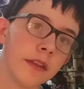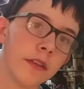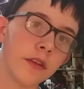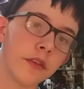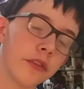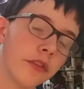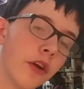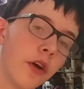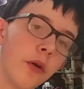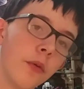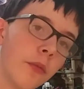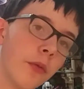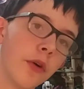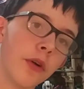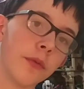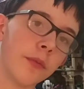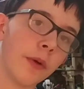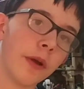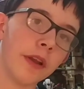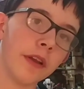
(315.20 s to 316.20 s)
There's no
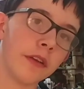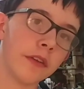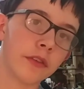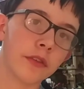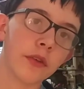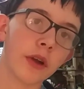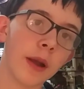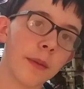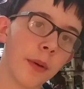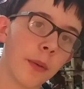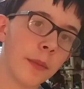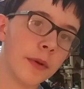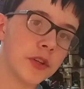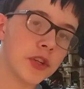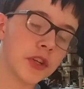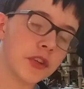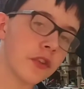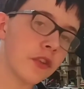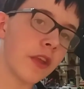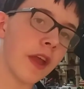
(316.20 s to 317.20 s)
word way to describe how
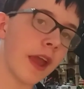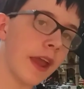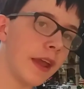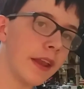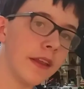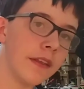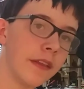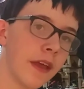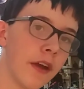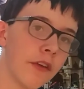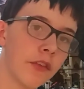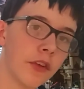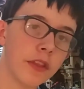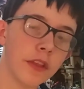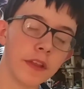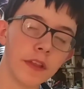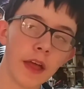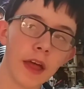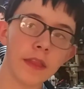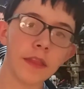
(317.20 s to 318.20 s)
much I just hated
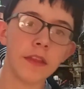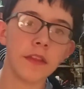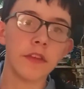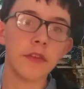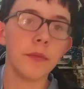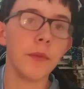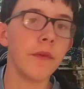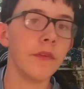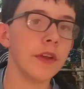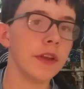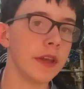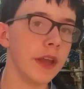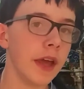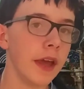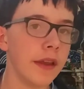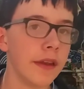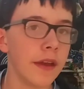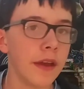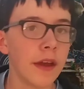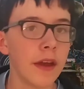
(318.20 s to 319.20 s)
everything that this movie
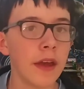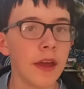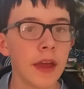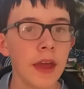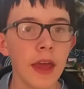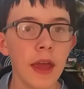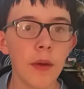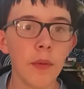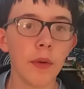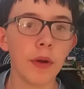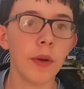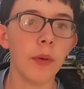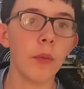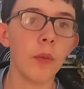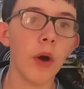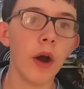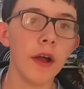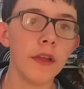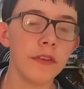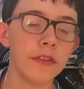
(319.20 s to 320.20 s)
did and what it
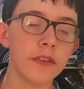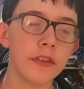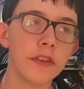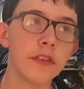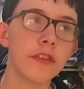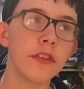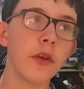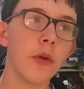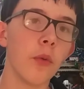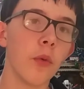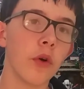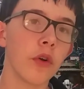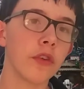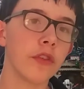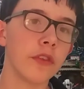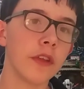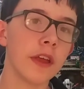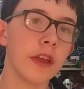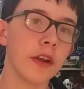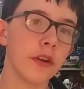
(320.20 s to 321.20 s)
was. This is the
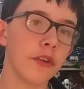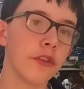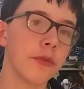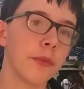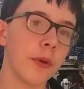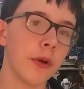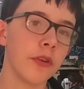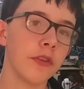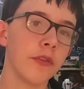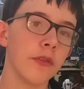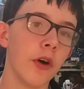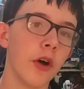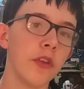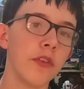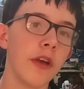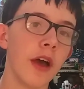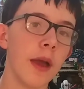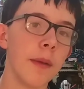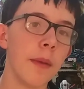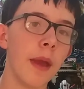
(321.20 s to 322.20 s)
worst theater experience of
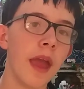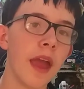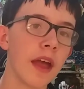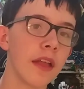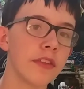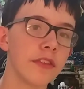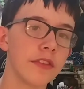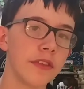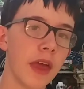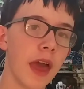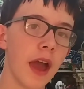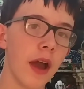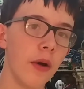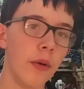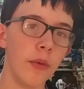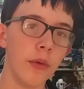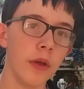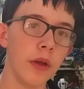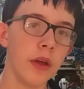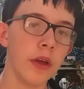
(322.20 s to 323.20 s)
all time, hands
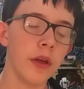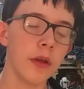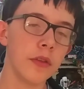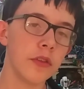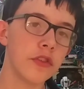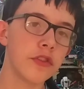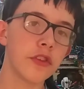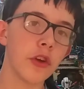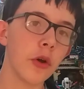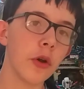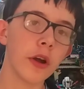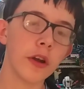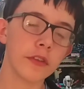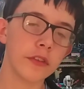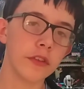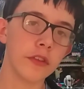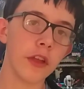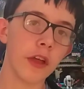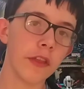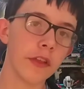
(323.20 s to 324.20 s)
down. Show
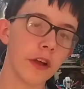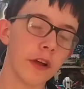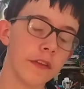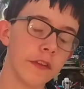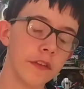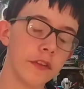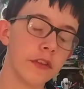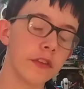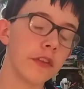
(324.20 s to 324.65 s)
Dogs is nothing on this.